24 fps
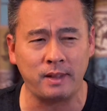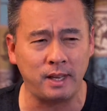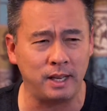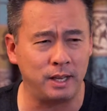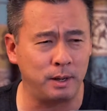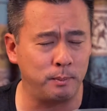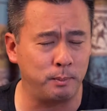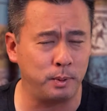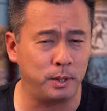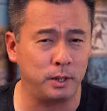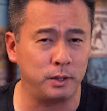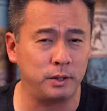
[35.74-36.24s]

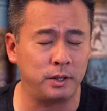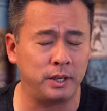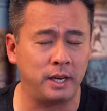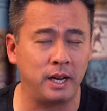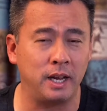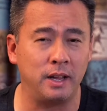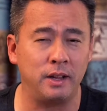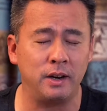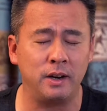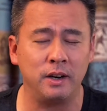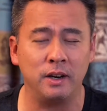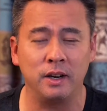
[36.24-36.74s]
You put it
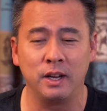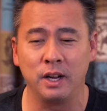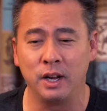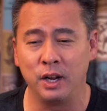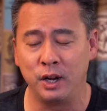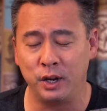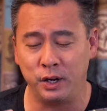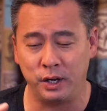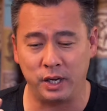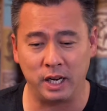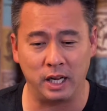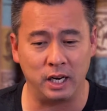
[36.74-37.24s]
together,
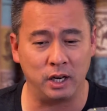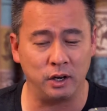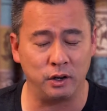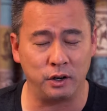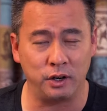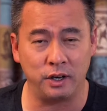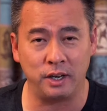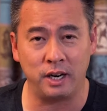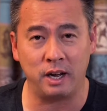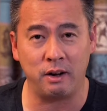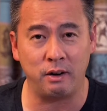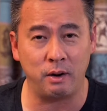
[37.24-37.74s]
you kind of
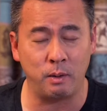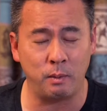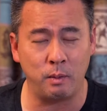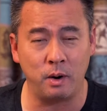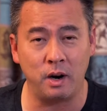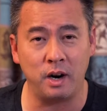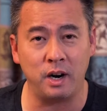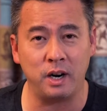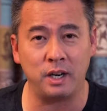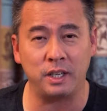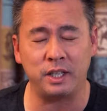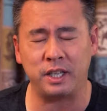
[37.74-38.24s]
learn how it
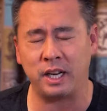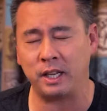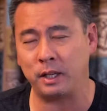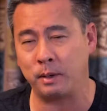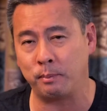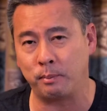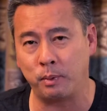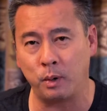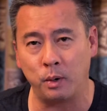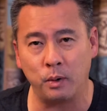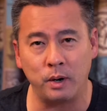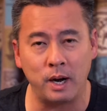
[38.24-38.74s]
works, you have to
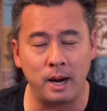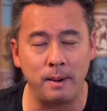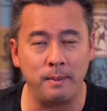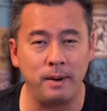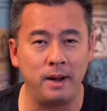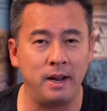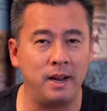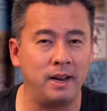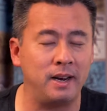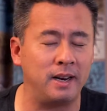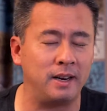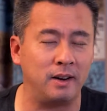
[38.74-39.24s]
program
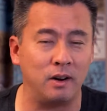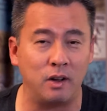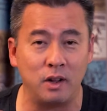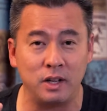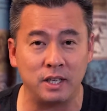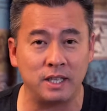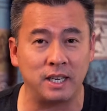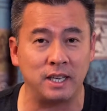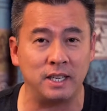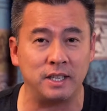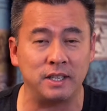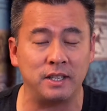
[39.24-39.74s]
it and all
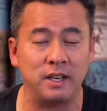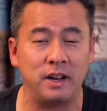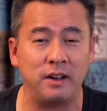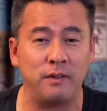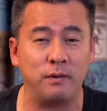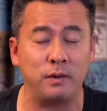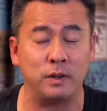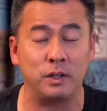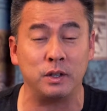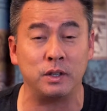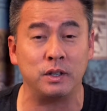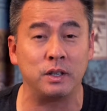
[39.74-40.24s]
this kind of stuff,
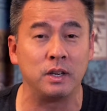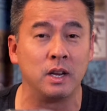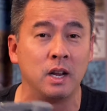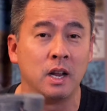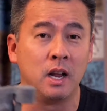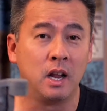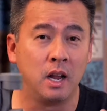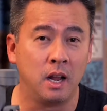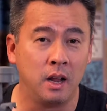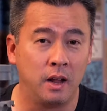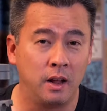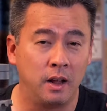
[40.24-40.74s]
which is
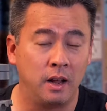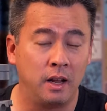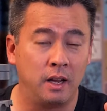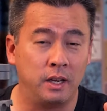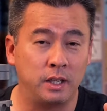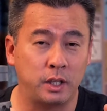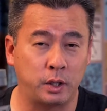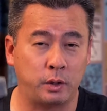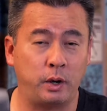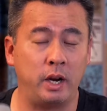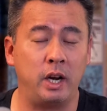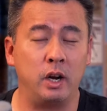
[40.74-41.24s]

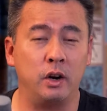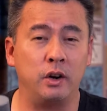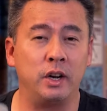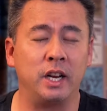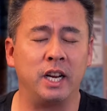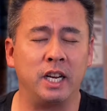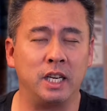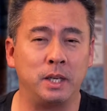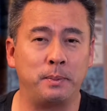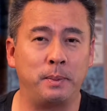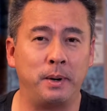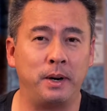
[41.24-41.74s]
a great learning
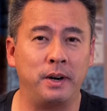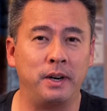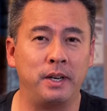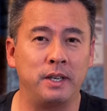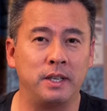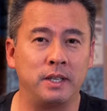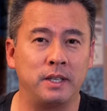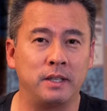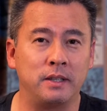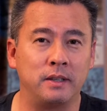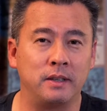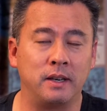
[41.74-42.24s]

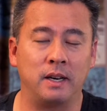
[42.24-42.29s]
experience.